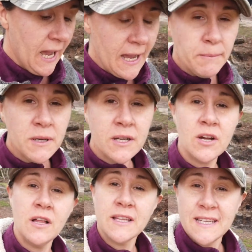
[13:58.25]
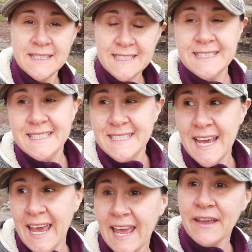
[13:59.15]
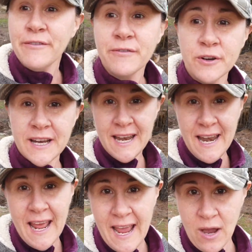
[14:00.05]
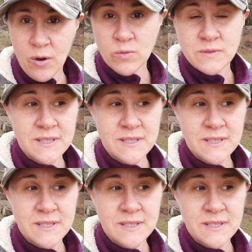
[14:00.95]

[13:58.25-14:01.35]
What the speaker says: I'm going to call it a day for now.